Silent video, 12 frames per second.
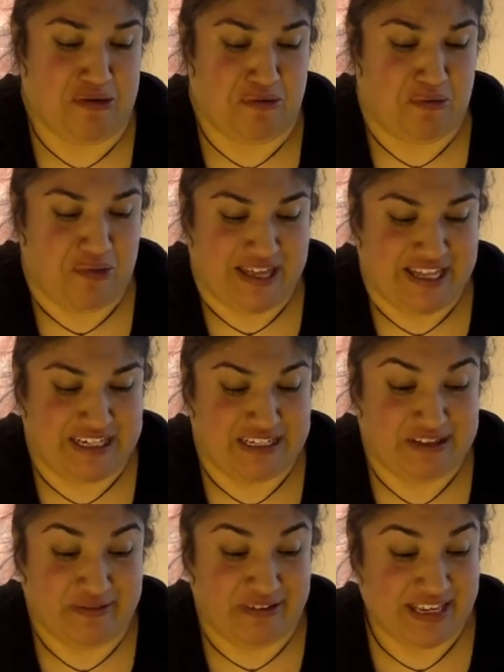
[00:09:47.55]
when
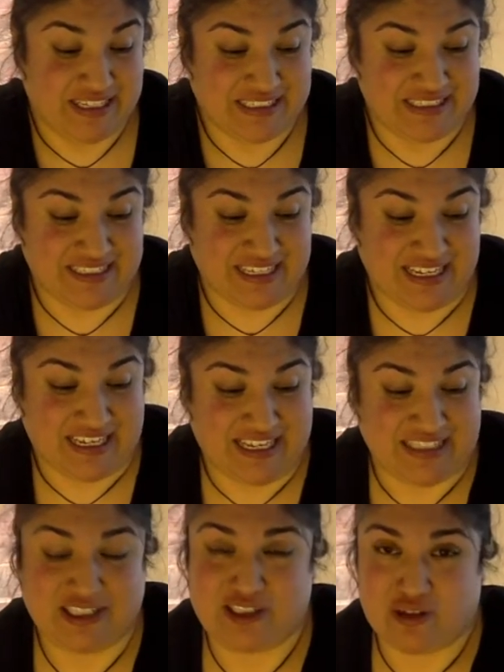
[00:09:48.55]
Luis
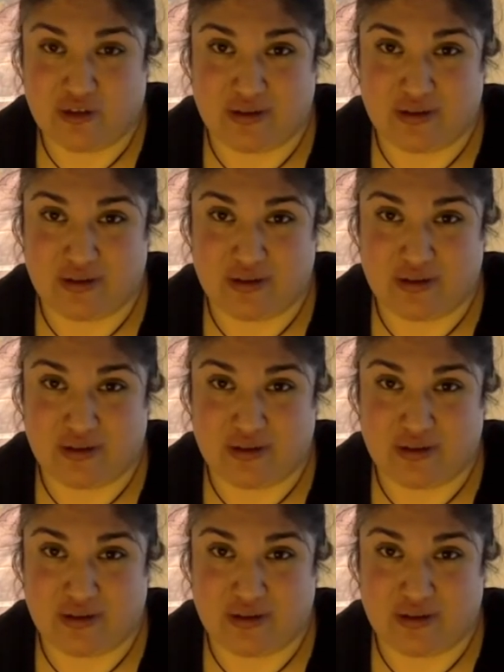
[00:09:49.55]
is